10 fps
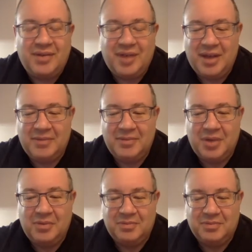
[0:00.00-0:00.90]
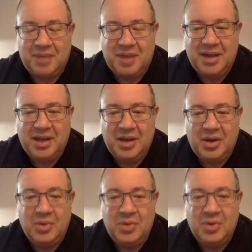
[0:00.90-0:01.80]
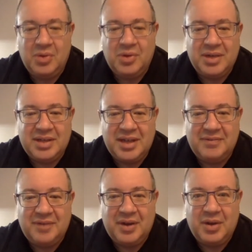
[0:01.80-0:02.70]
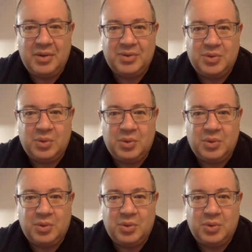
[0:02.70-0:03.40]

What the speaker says: I've got, my owner is a very old school.